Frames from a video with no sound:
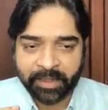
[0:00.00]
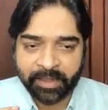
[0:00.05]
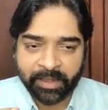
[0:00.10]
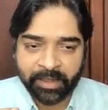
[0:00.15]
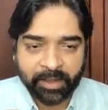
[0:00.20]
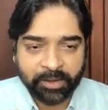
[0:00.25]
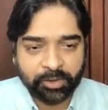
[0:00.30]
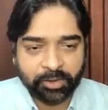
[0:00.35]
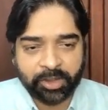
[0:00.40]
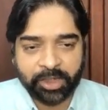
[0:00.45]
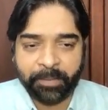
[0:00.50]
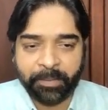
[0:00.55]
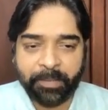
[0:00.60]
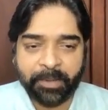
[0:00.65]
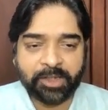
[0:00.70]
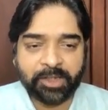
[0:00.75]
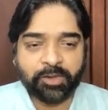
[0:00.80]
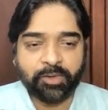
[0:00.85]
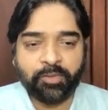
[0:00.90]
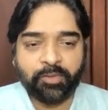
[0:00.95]
So 3
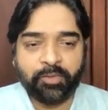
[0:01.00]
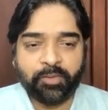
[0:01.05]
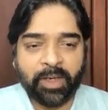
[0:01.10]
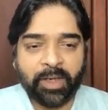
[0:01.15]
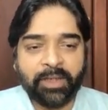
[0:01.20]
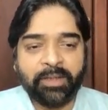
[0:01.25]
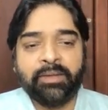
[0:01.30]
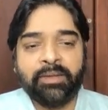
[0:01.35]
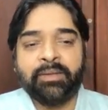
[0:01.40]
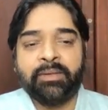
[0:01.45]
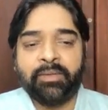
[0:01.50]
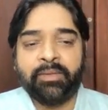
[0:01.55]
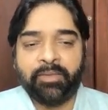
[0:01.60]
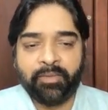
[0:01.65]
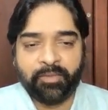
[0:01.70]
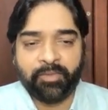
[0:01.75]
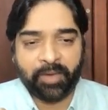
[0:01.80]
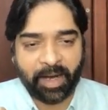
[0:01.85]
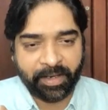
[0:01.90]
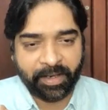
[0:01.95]
plus 2, 1,
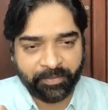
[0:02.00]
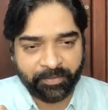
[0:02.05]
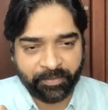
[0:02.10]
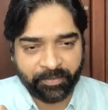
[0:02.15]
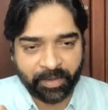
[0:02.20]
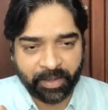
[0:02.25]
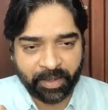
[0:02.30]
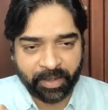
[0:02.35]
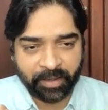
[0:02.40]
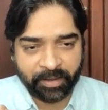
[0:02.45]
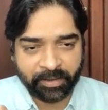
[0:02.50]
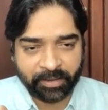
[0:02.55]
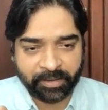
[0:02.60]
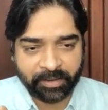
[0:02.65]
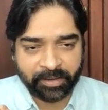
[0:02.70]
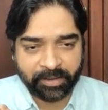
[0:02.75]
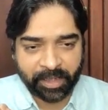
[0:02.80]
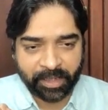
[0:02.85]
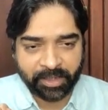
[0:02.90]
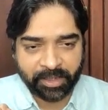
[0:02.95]
5,
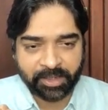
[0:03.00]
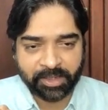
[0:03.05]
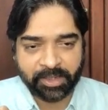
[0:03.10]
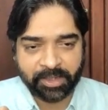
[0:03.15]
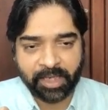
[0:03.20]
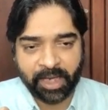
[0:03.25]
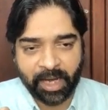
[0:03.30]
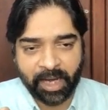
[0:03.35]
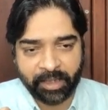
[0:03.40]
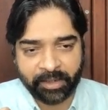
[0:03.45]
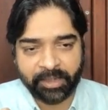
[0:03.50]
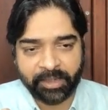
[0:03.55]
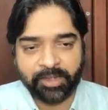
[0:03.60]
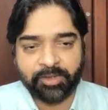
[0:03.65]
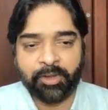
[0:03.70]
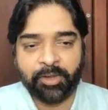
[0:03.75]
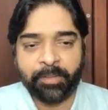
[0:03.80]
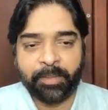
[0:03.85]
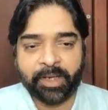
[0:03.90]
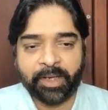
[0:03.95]
6 and this
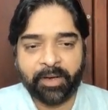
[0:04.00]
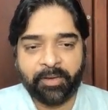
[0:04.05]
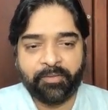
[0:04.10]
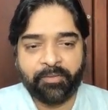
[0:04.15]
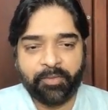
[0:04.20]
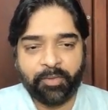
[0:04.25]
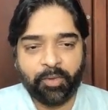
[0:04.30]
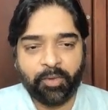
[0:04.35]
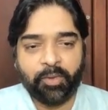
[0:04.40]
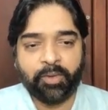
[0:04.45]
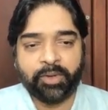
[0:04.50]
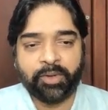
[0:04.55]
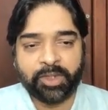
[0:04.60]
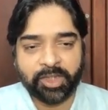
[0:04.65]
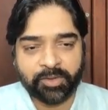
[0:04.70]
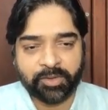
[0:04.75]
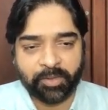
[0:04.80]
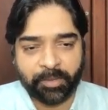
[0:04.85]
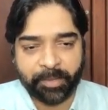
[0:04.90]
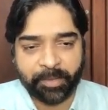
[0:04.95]
will become 4,
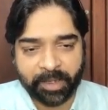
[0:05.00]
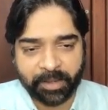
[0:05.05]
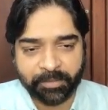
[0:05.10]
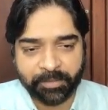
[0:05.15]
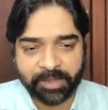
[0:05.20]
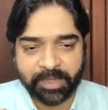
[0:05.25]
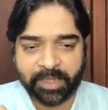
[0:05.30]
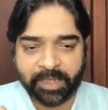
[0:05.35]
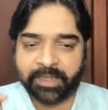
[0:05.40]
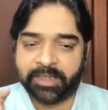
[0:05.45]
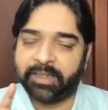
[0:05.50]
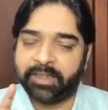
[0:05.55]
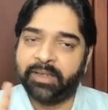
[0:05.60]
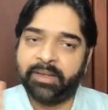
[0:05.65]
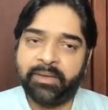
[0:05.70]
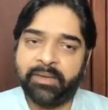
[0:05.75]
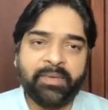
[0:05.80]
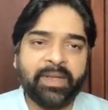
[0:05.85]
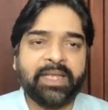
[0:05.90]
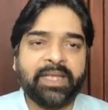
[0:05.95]
this will become 6.
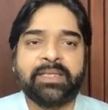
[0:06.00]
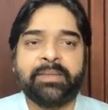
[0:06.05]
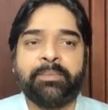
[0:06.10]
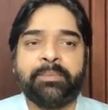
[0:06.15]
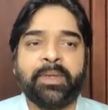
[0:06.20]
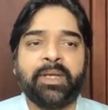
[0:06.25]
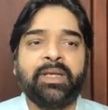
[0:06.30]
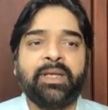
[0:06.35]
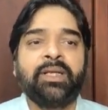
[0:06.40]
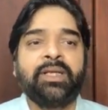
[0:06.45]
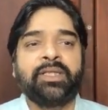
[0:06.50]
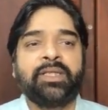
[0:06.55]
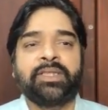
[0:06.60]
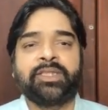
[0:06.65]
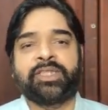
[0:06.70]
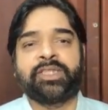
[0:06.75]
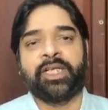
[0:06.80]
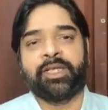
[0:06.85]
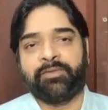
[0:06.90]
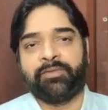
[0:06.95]
Very simple,
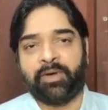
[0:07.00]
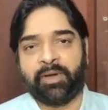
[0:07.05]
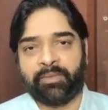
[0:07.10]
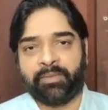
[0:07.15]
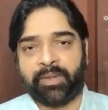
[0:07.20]
straightforward.